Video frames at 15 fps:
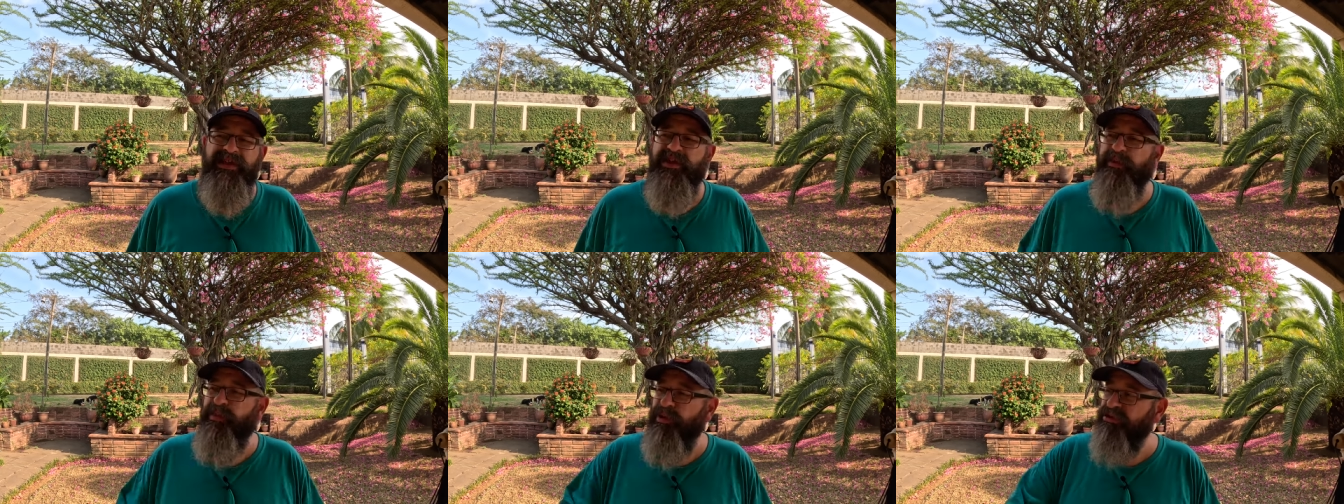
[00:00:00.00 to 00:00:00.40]

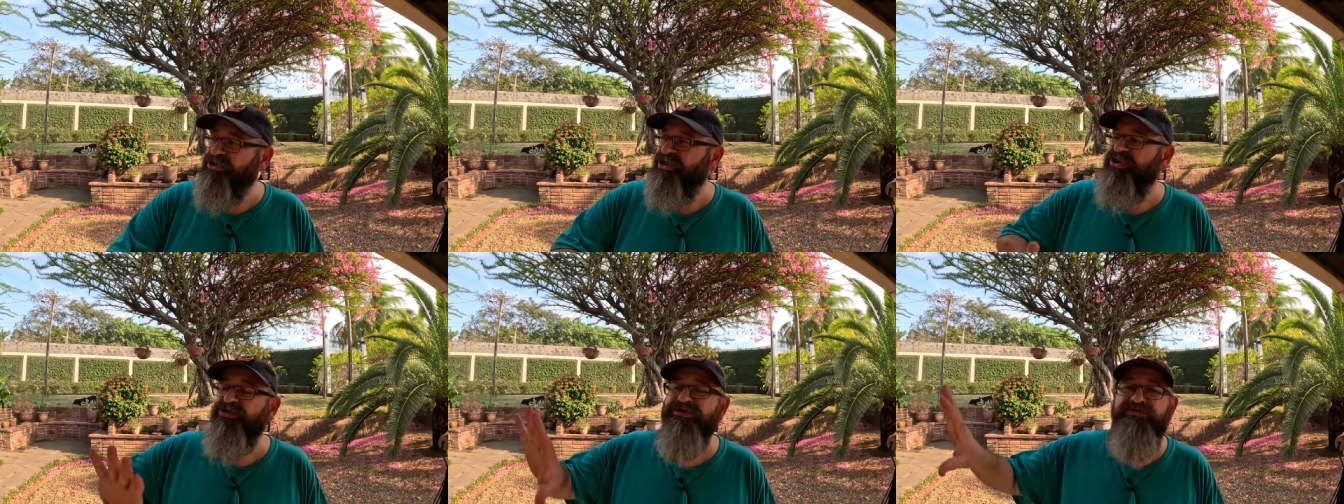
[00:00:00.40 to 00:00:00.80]
the
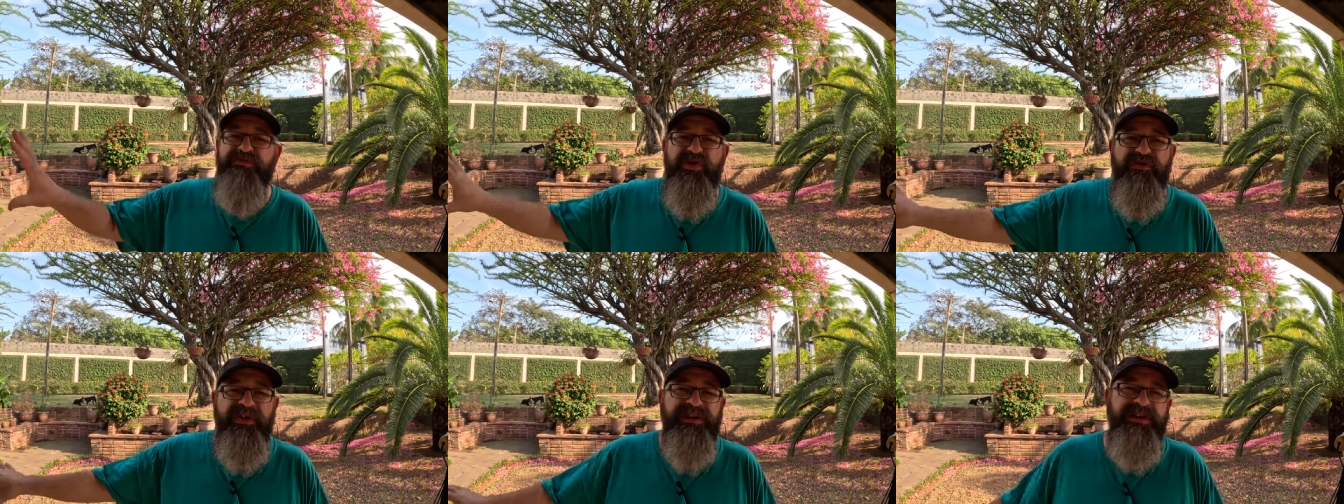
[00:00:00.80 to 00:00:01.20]
person who's
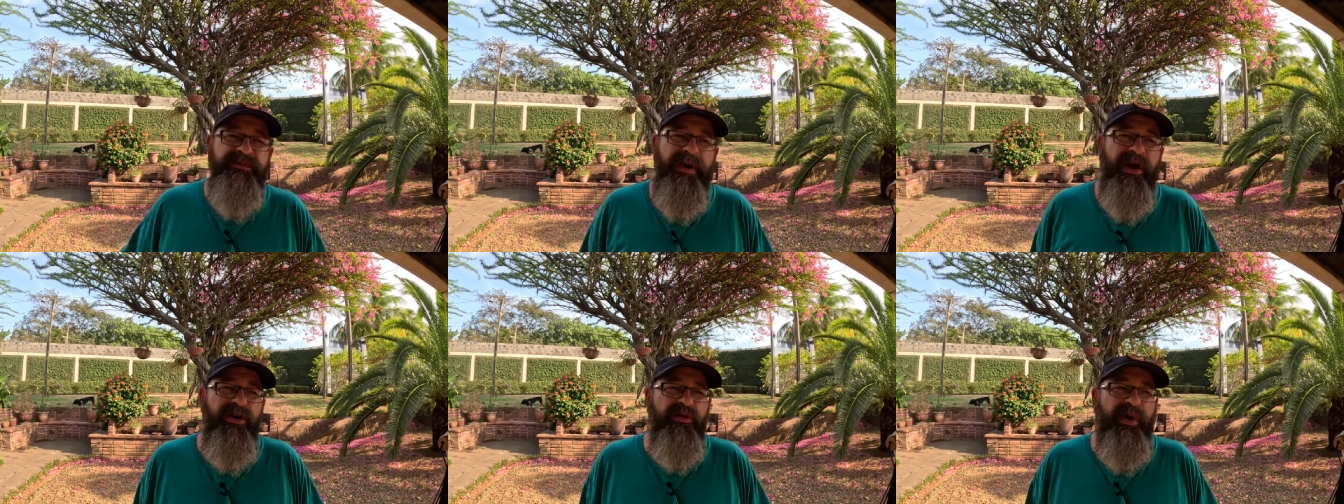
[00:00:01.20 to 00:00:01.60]
moving to
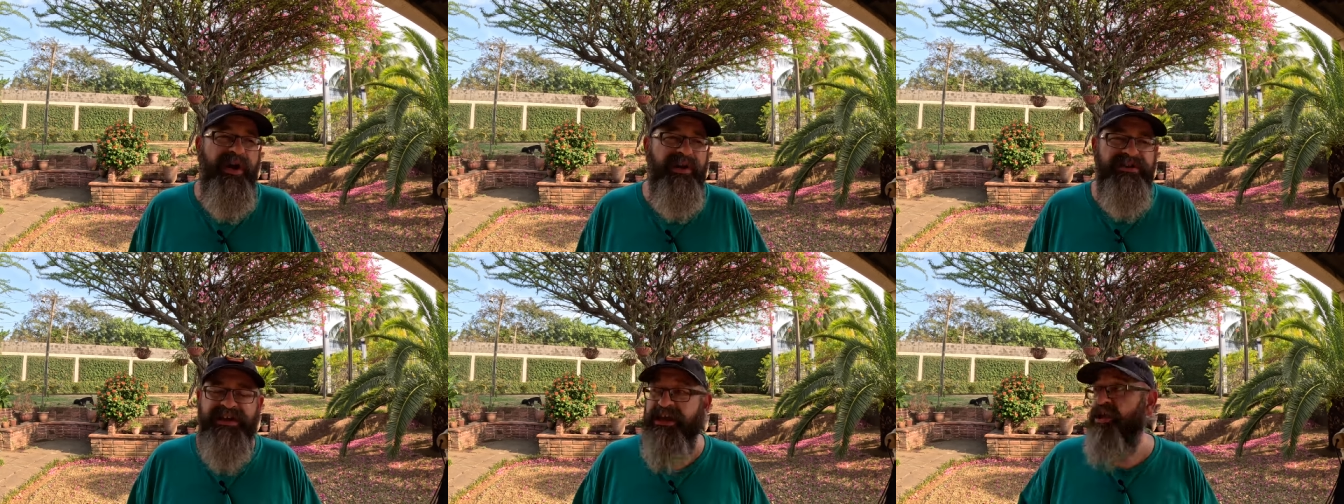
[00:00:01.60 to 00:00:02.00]
Paraguay
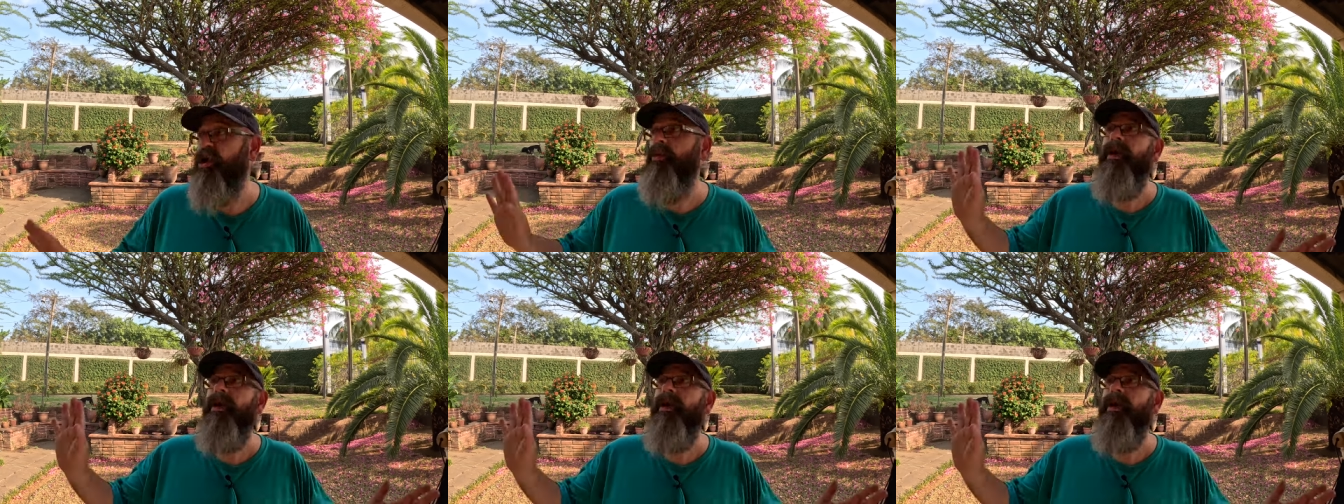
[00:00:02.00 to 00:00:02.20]
could say, "You know